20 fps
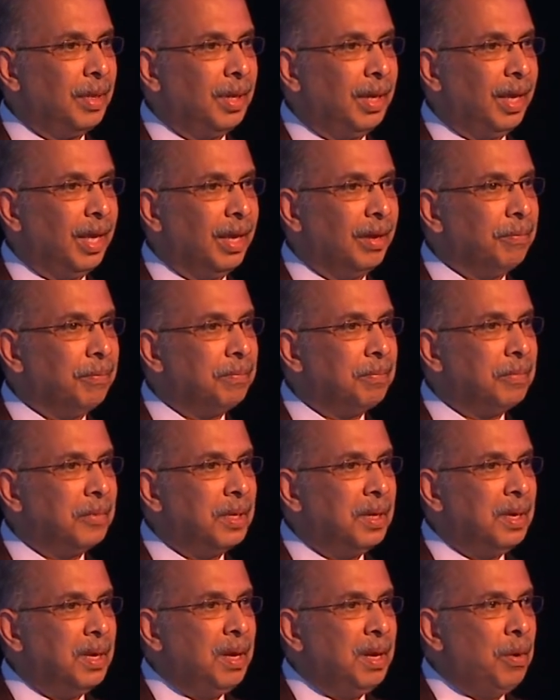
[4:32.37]
Okay?
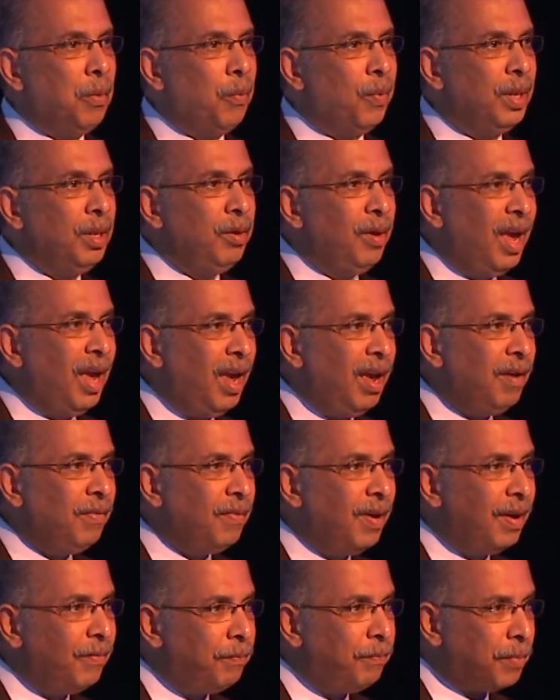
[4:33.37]
When you
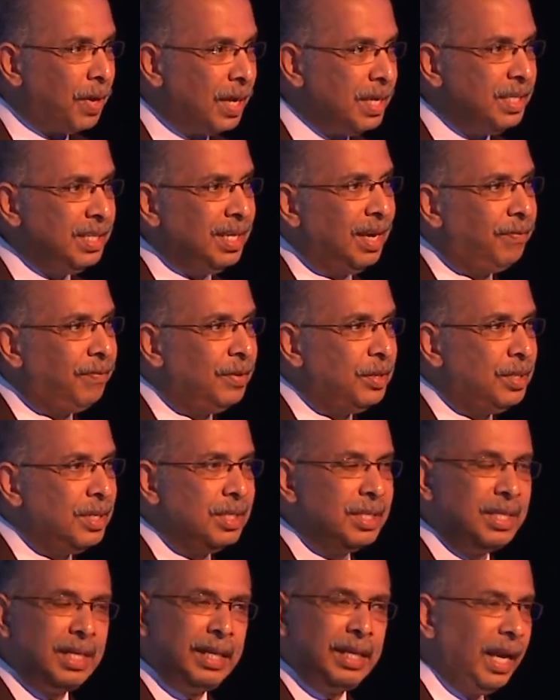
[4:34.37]
have a pricing
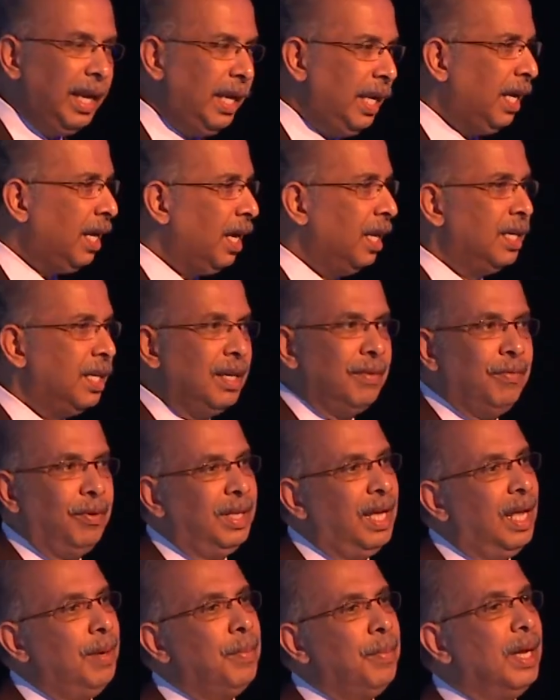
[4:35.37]
efficiency in any country for
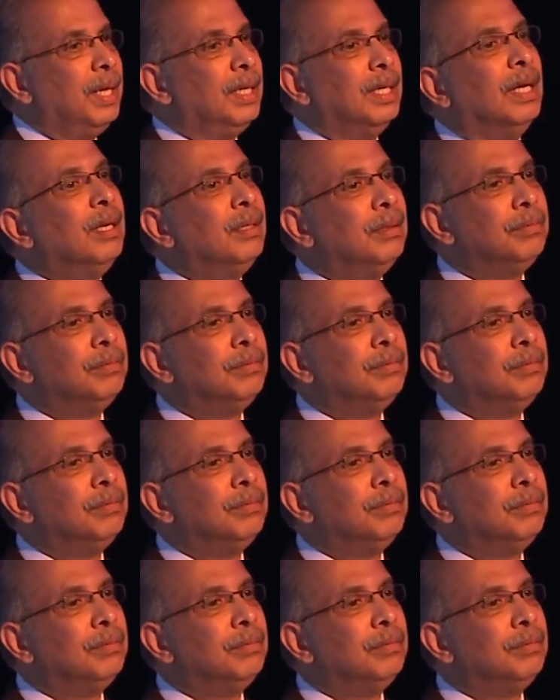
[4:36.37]
that matter,